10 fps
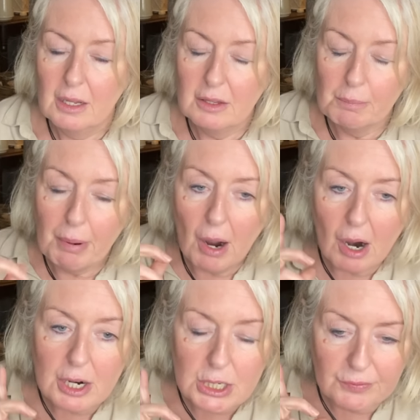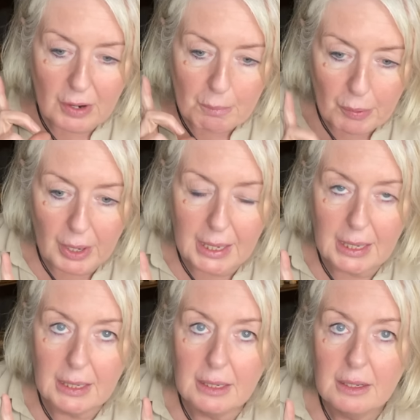the part of our
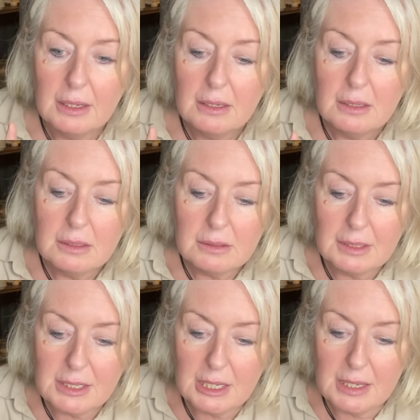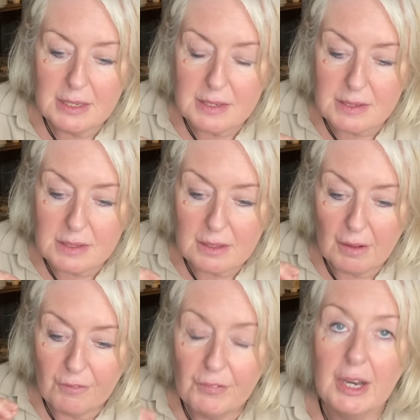brain that is
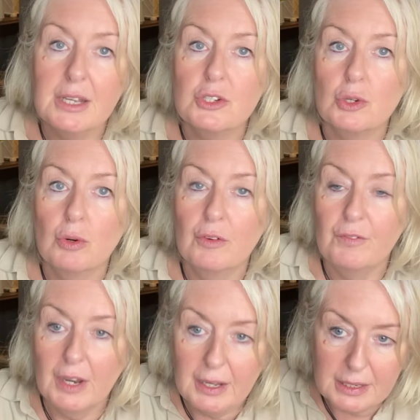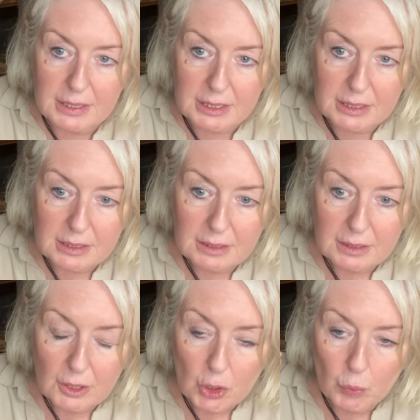fight or flight.
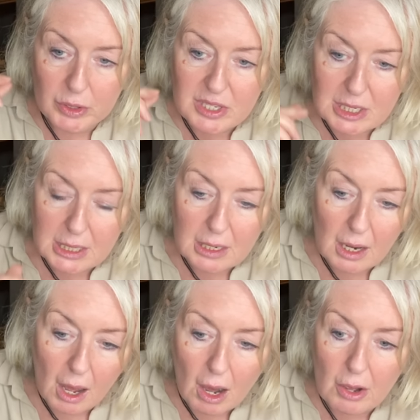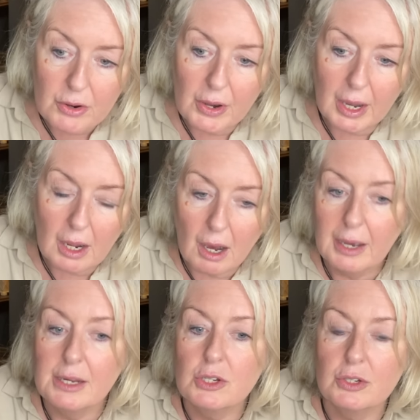We're still on a
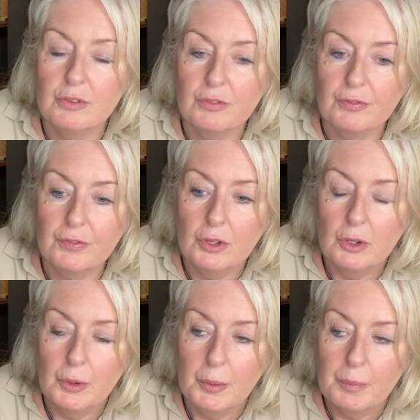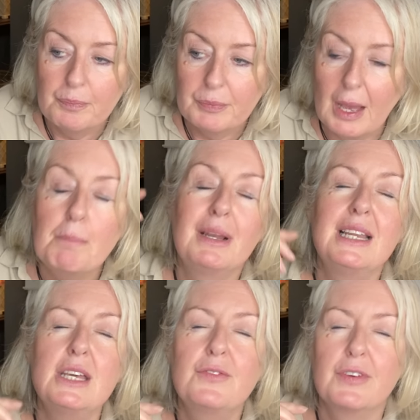kind of a
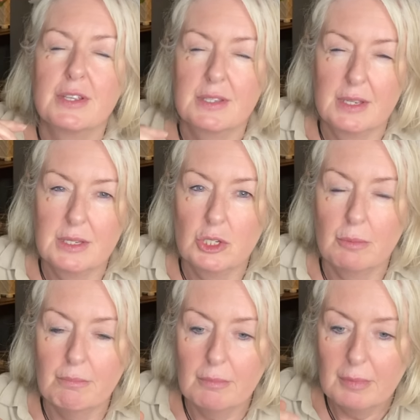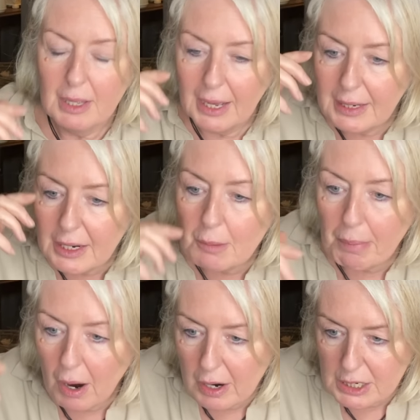belief system and in a
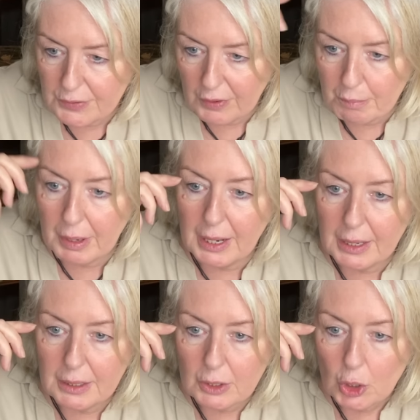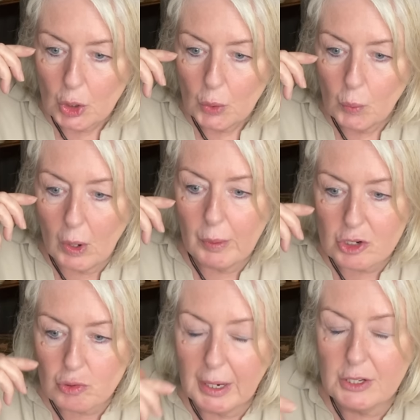part of our brain where we're
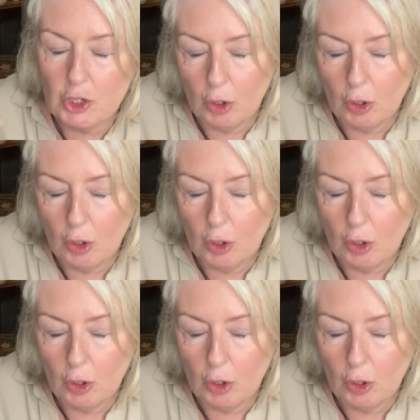trying to